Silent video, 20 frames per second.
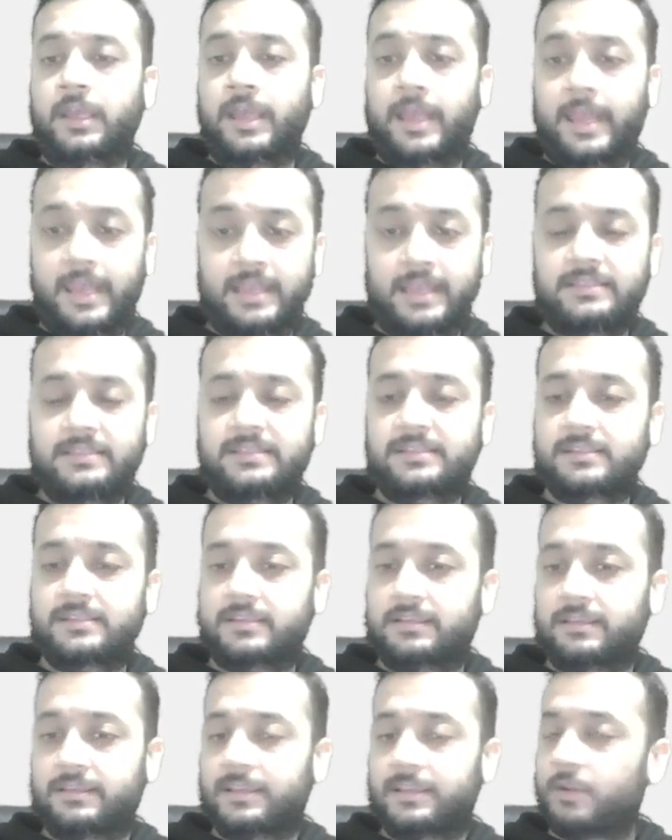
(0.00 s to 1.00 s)

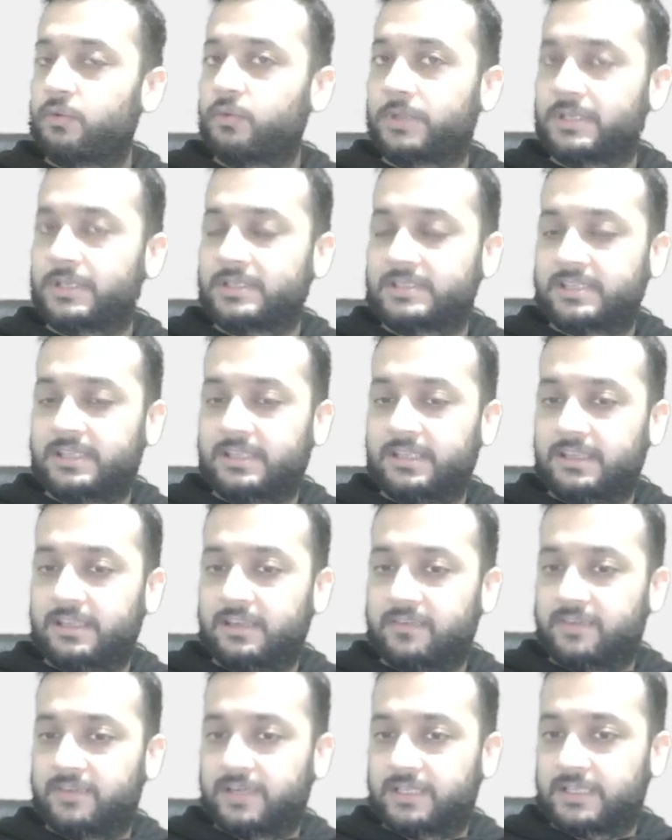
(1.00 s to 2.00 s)
Hence, now you can see
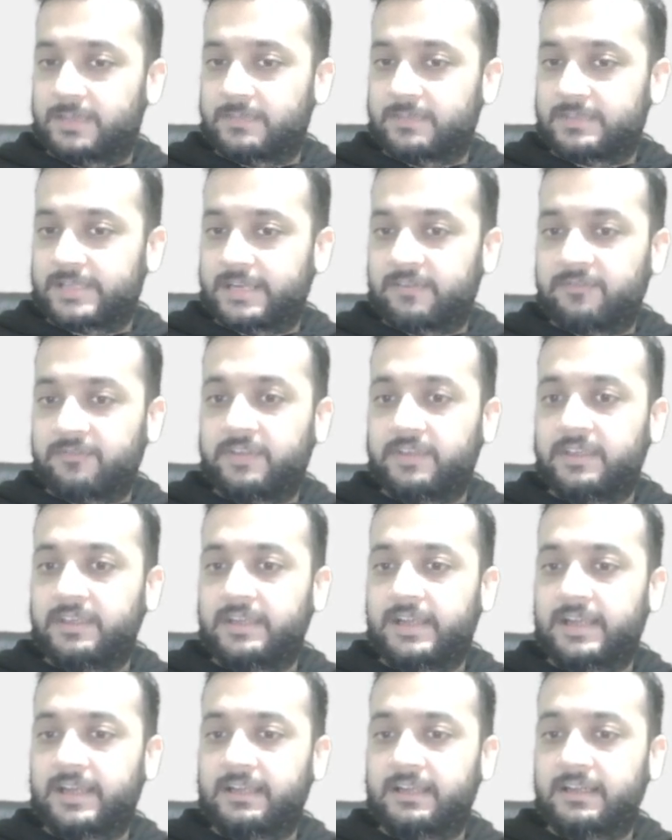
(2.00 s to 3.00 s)
if it comes at
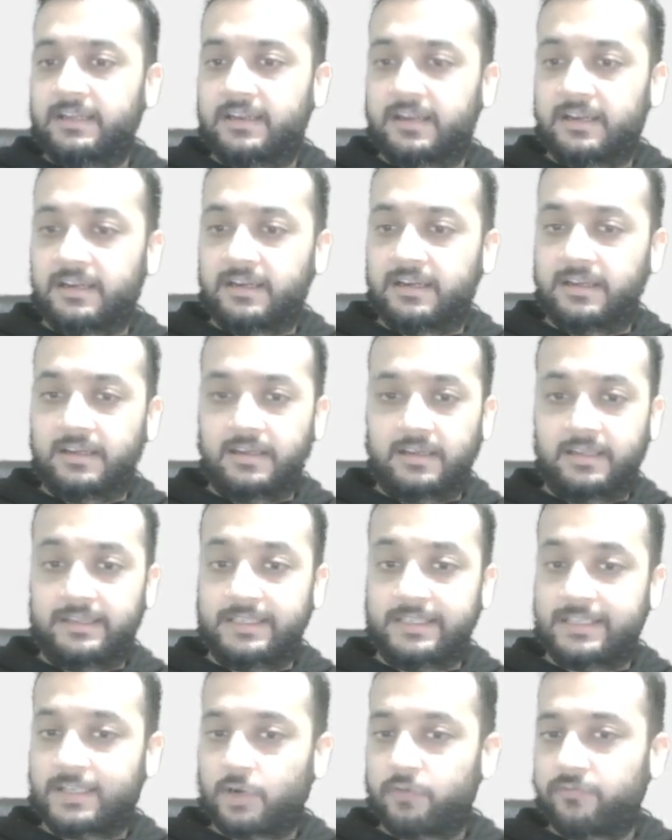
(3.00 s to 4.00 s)
V and it
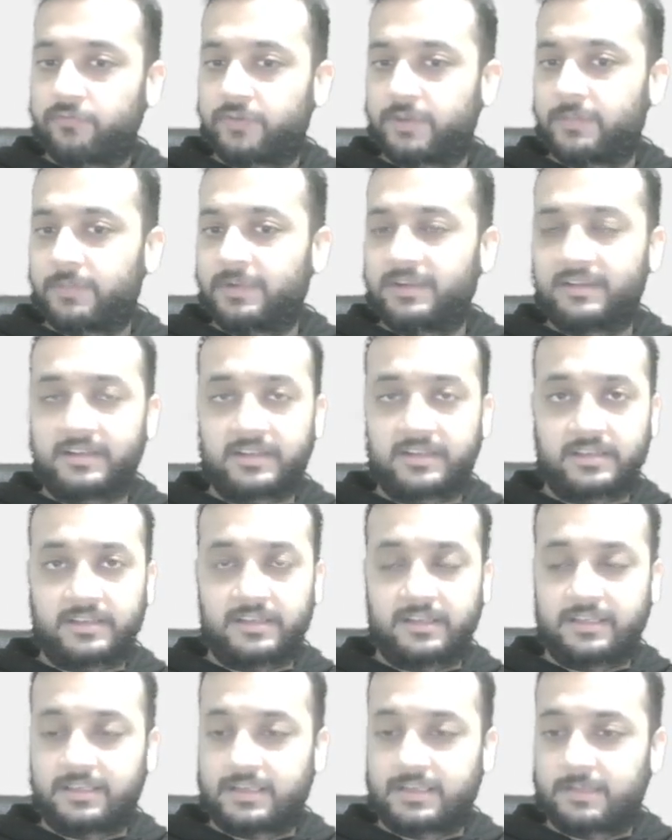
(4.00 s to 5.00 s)
in the ground frame,
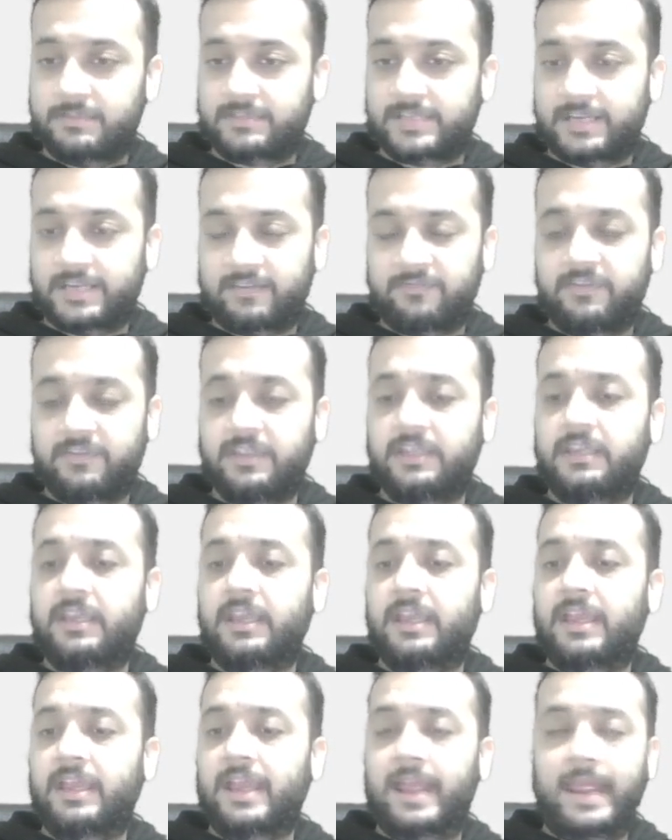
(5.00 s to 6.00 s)
it comes at V
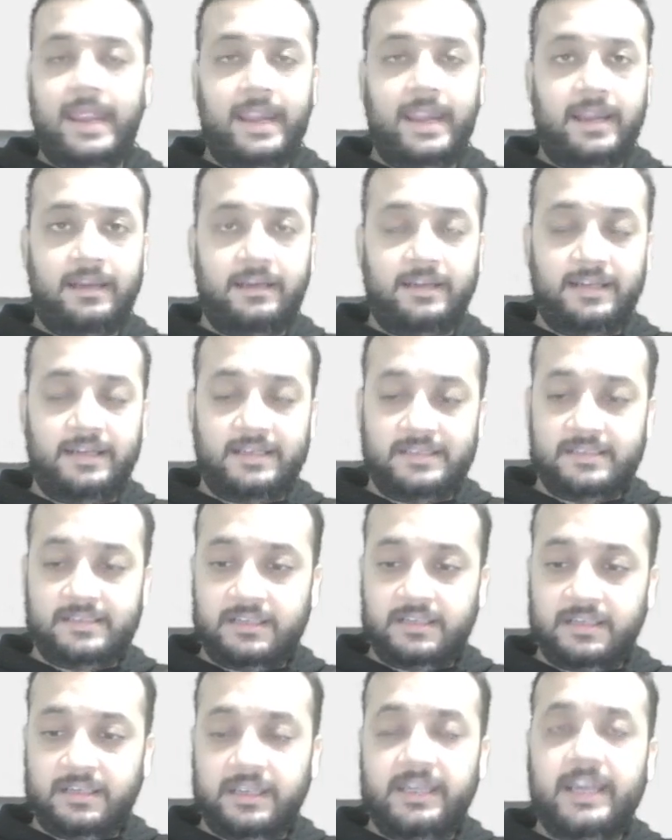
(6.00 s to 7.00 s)
and it is
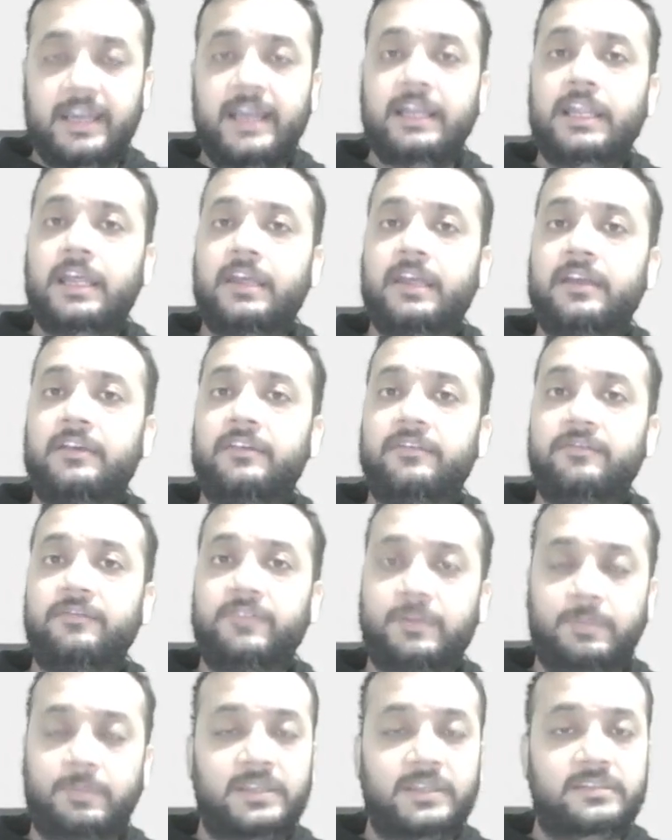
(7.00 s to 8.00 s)
returning at
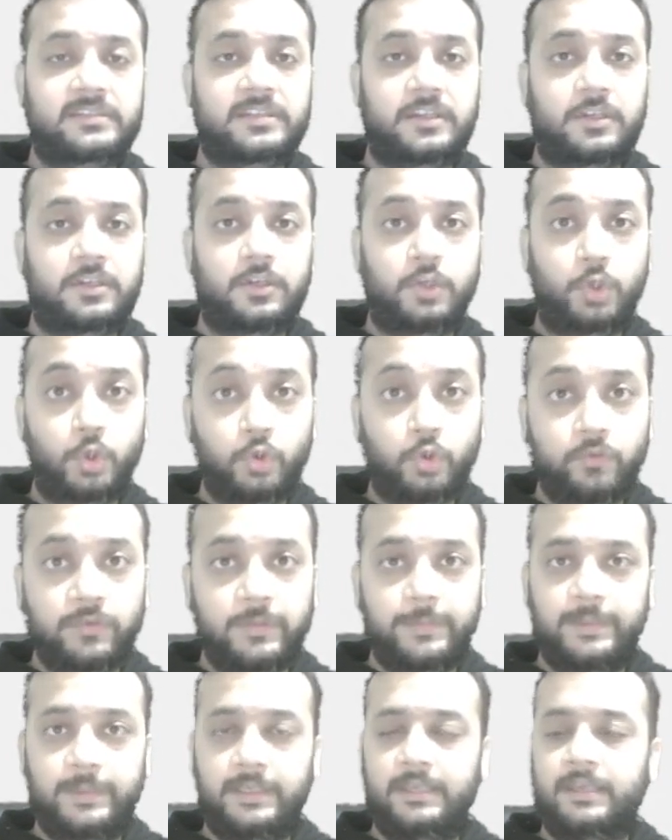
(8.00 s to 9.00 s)
V plus 2
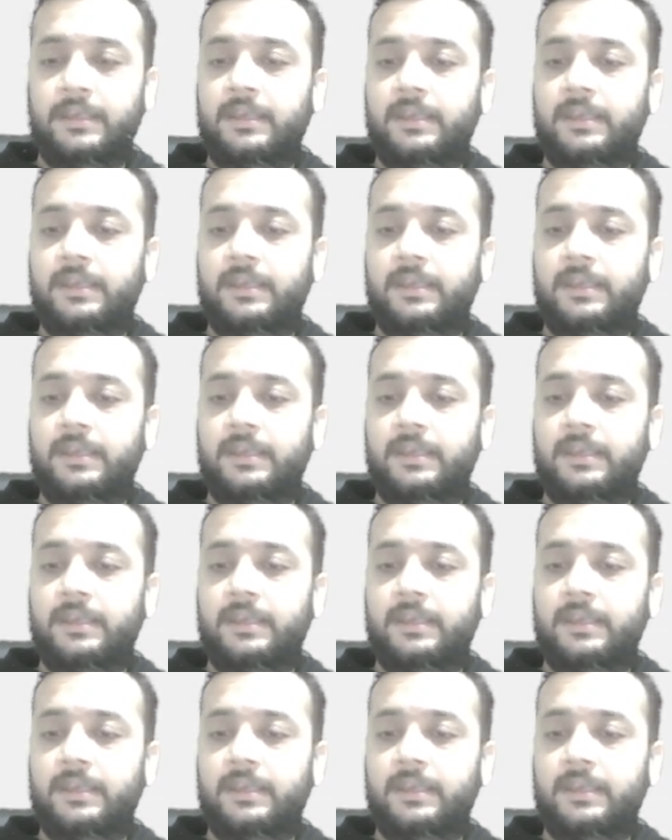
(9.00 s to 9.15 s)
Vp.